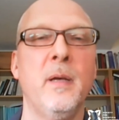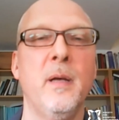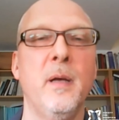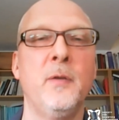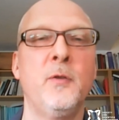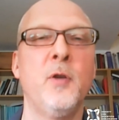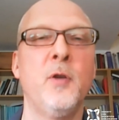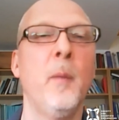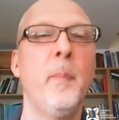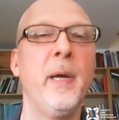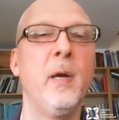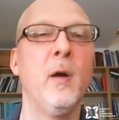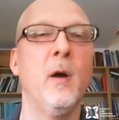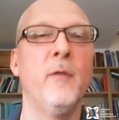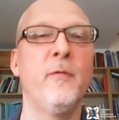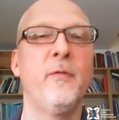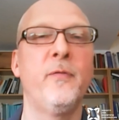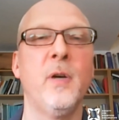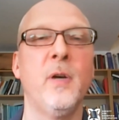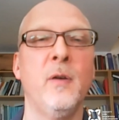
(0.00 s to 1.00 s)
a topic
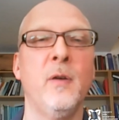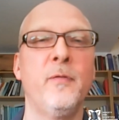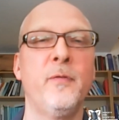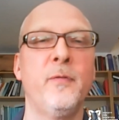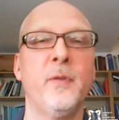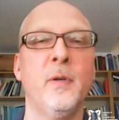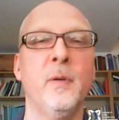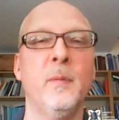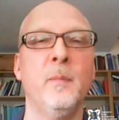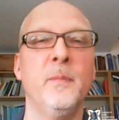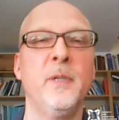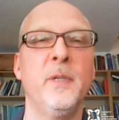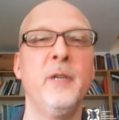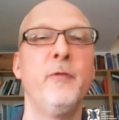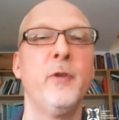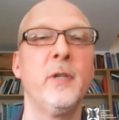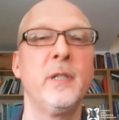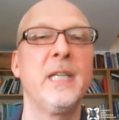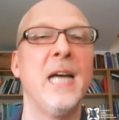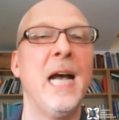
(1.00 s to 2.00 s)
of, of um,
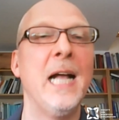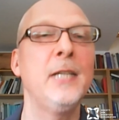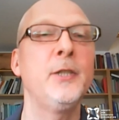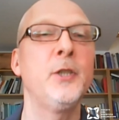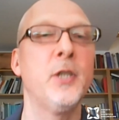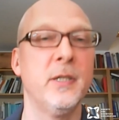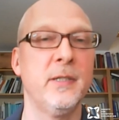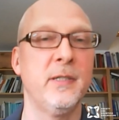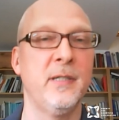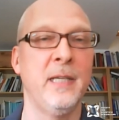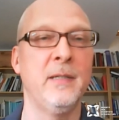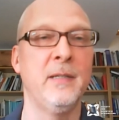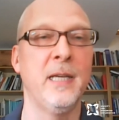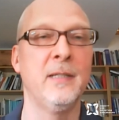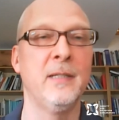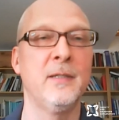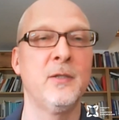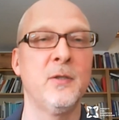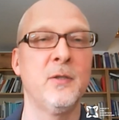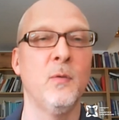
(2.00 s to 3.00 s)
different cultures and,
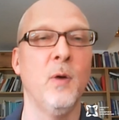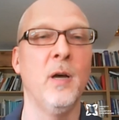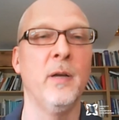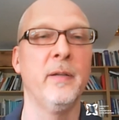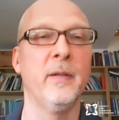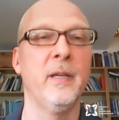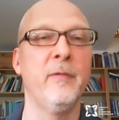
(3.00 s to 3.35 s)
and so on.